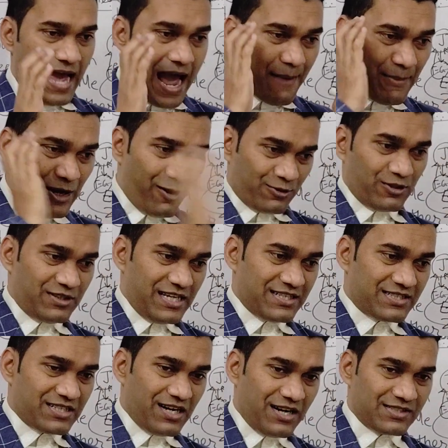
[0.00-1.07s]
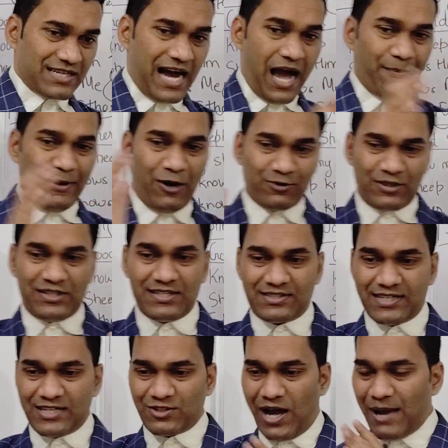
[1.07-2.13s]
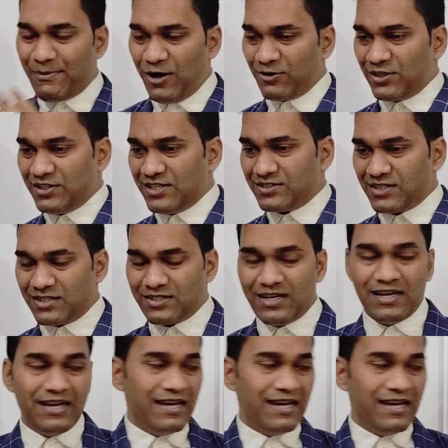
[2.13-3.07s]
I belong to this church, I belong to this church, or I belong to this church.